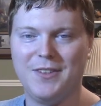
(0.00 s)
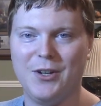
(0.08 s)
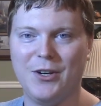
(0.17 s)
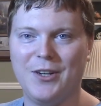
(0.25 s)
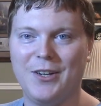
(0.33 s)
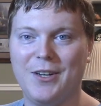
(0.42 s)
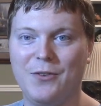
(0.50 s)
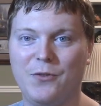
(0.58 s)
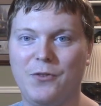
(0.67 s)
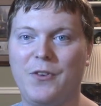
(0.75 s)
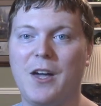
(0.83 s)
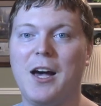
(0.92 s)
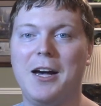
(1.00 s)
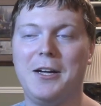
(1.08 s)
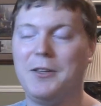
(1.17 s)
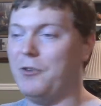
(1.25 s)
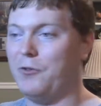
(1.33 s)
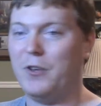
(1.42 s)
her
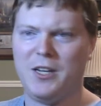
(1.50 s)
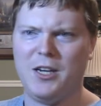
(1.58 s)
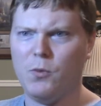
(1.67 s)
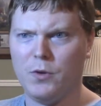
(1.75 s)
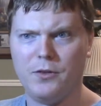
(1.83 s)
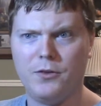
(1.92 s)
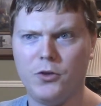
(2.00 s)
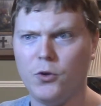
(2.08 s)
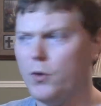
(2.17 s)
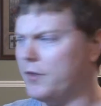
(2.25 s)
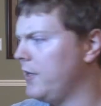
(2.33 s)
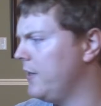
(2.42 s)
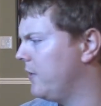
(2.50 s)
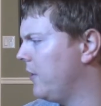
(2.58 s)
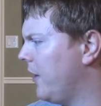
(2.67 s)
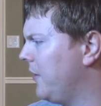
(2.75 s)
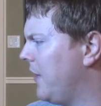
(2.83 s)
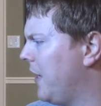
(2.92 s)
Infinity with 2 Xyz
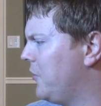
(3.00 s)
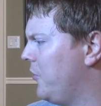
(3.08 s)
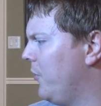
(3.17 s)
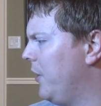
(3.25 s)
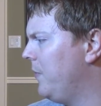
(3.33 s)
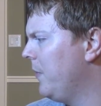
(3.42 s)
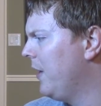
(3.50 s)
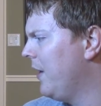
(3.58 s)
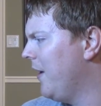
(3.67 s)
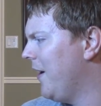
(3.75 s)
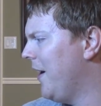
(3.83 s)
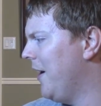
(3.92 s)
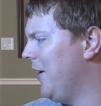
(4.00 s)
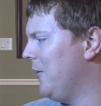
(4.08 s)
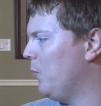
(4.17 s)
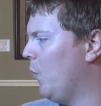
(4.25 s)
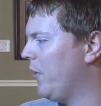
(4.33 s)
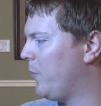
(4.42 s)
attached to it.
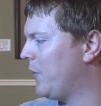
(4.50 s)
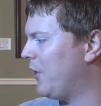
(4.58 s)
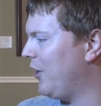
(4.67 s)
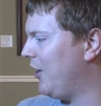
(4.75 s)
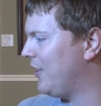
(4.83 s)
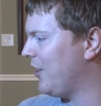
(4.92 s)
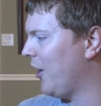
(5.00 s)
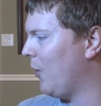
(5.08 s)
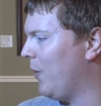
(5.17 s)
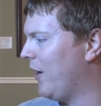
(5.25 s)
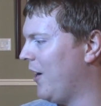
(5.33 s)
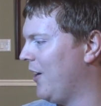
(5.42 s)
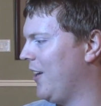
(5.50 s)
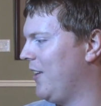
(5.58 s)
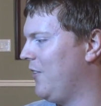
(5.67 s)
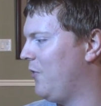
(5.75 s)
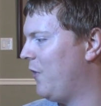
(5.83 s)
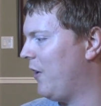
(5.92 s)
Once per turn, you can target one card on
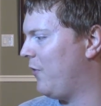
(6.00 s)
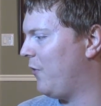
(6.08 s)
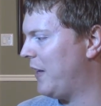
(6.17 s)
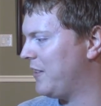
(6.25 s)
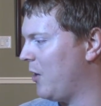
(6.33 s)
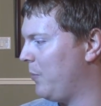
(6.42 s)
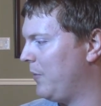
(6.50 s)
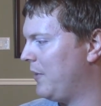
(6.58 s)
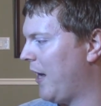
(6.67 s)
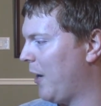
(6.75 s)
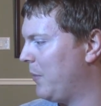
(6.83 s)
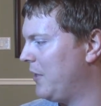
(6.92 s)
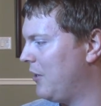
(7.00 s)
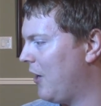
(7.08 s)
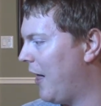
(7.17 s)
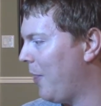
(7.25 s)
the face-up attack position.